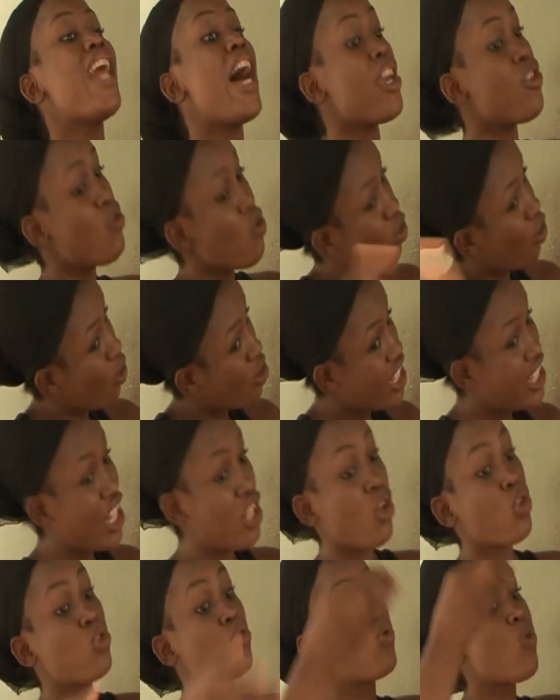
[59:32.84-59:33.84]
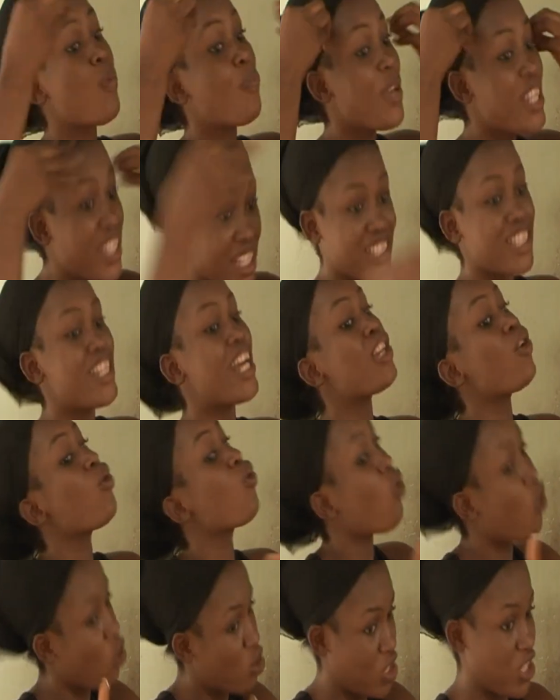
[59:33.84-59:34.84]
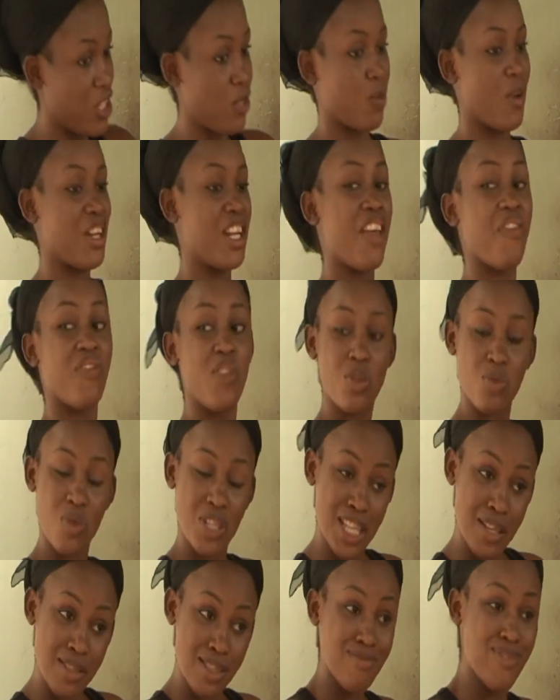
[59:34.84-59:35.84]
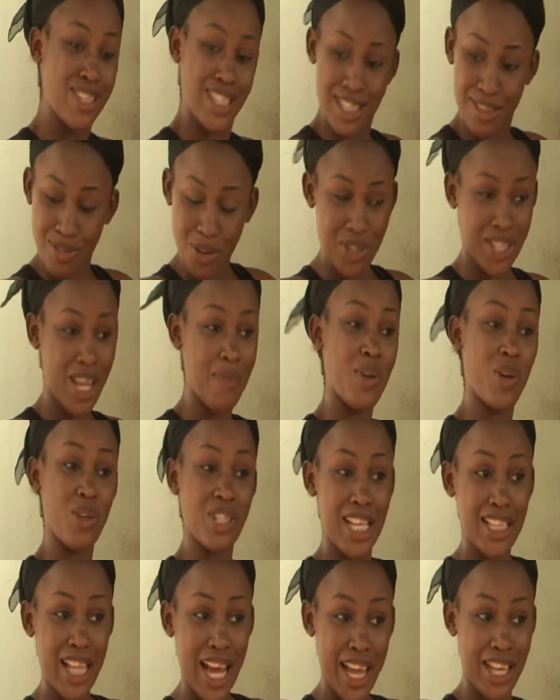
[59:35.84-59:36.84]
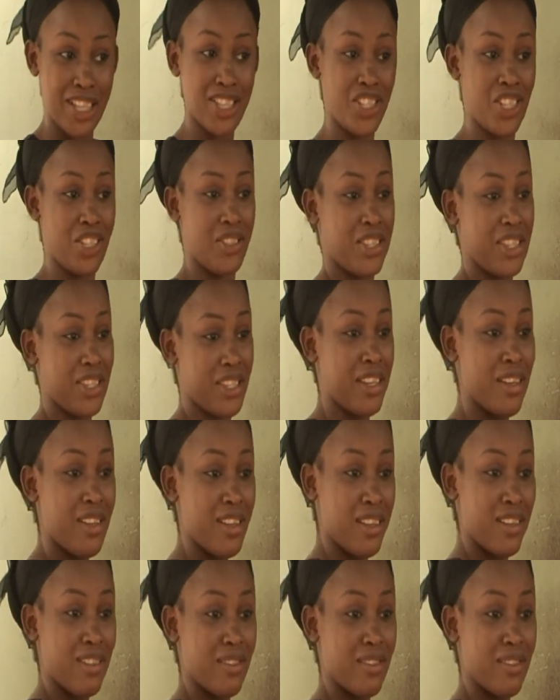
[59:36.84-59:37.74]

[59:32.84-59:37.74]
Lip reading: Now you cause, and your stupidity, and I don't cause this one. If not, what it concern me, concern that ancient.